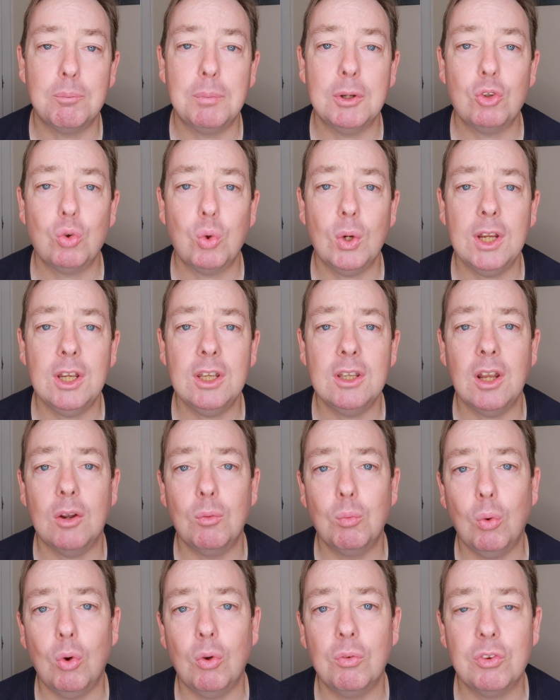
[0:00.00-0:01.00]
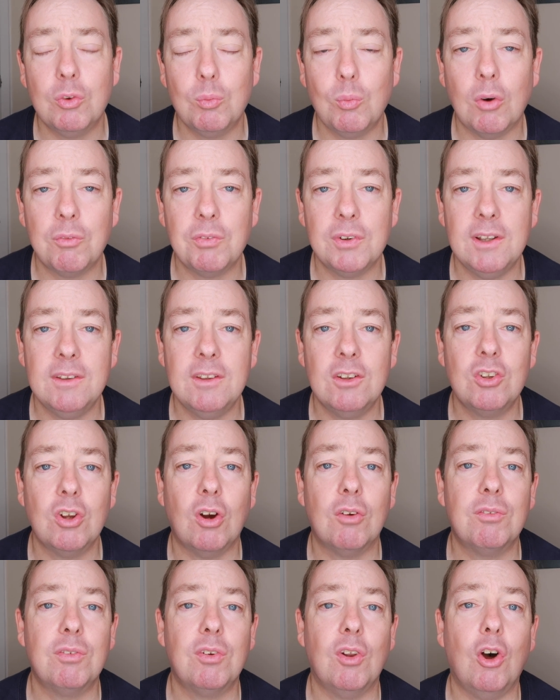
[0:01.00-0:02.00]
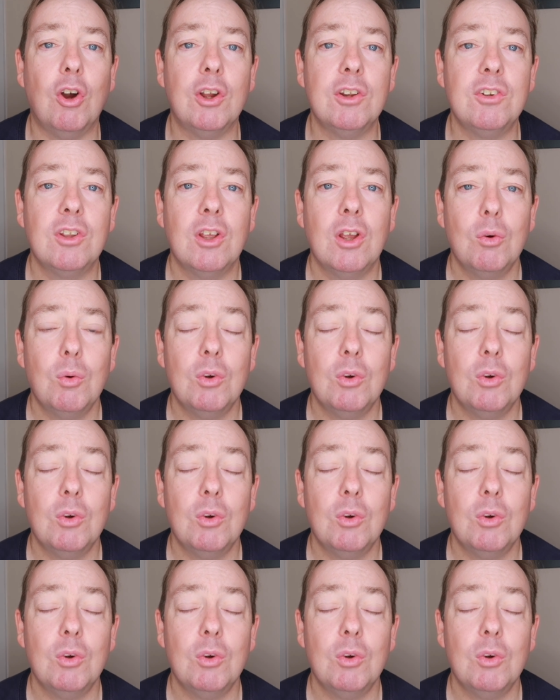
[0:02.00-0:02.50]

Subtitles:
between Wolves and Watford in the top flight